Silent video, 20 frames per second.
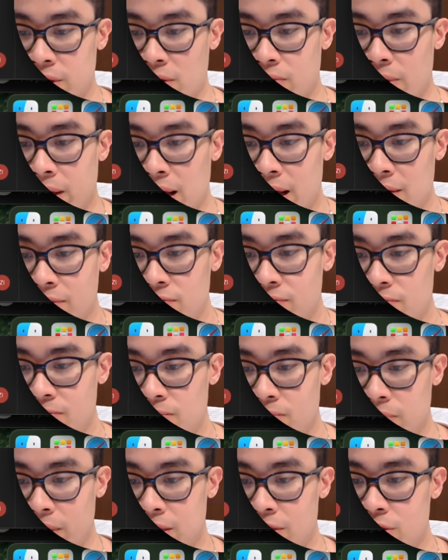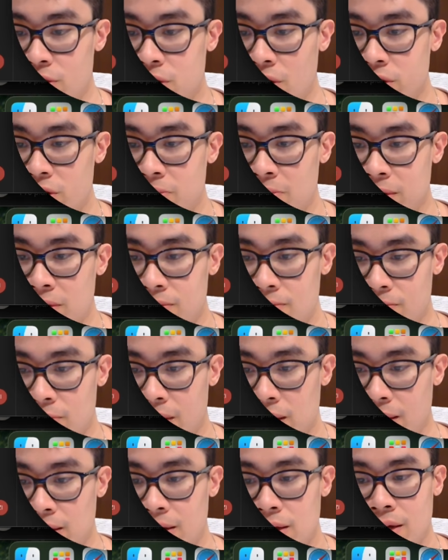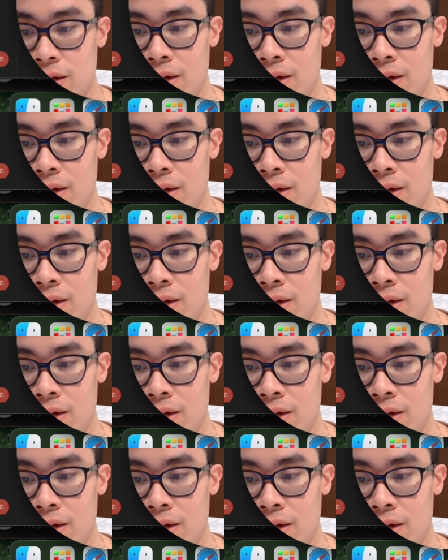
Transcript: that we have in the document, right?